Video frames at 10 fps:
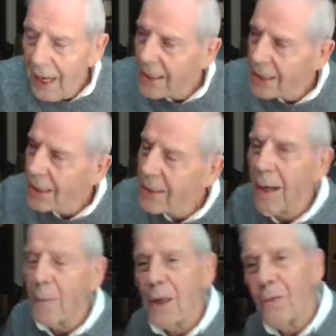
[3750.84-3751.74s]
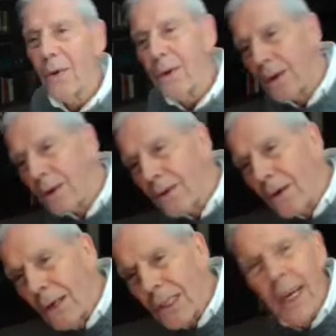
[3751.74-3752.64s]
how does it come you run
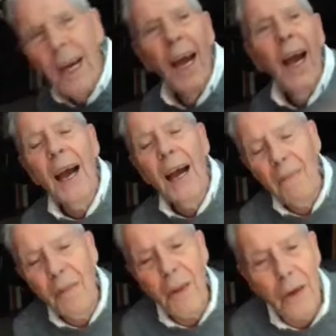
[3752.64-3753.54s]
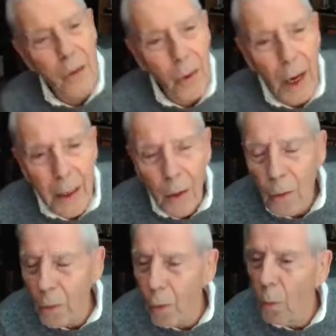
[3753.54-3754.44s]
across half the
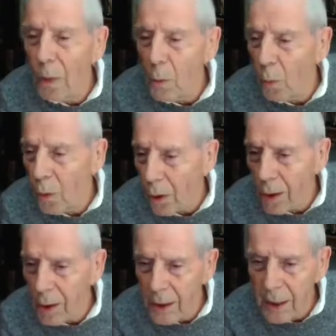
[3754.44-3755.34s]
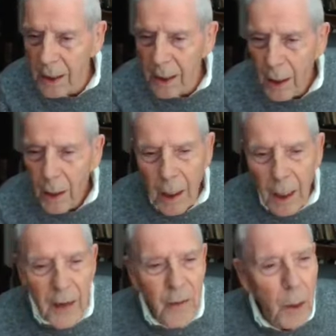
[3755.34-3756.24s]
Greco-Roman world,
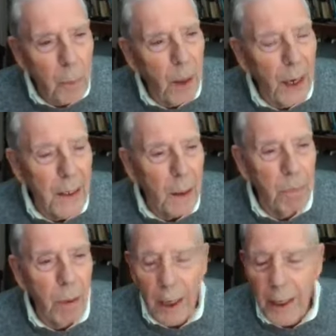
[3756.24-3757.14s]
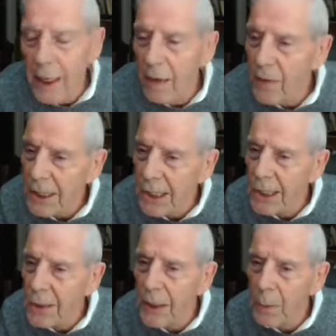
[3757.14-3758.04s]
leaving a pint of blood in every
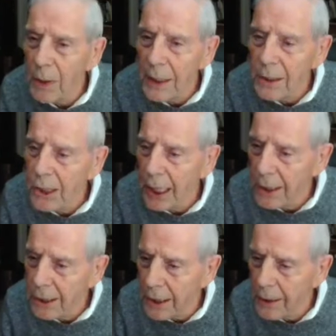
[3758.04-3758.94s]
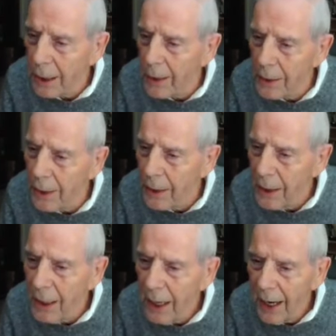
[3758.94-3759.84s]
street when they chase you down?
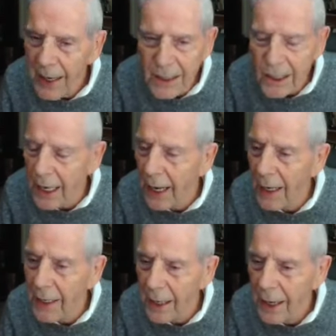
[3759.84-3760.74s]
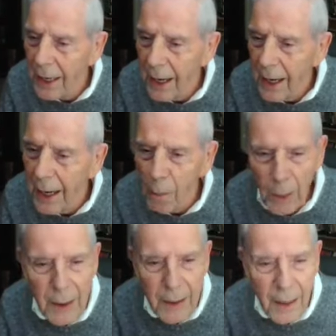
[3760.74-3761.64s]
How does that
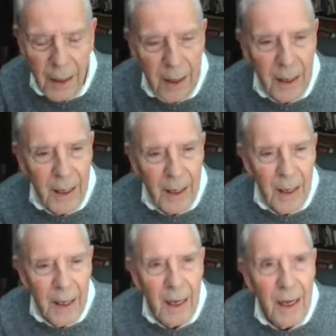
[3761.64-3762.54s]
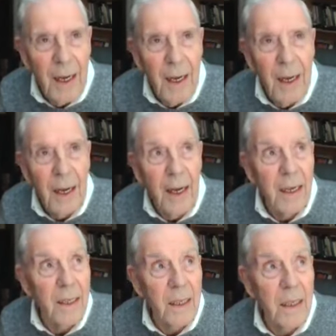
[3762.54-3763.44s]
happen?
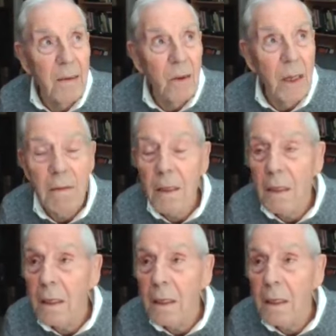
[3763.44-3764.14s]
And he said, well,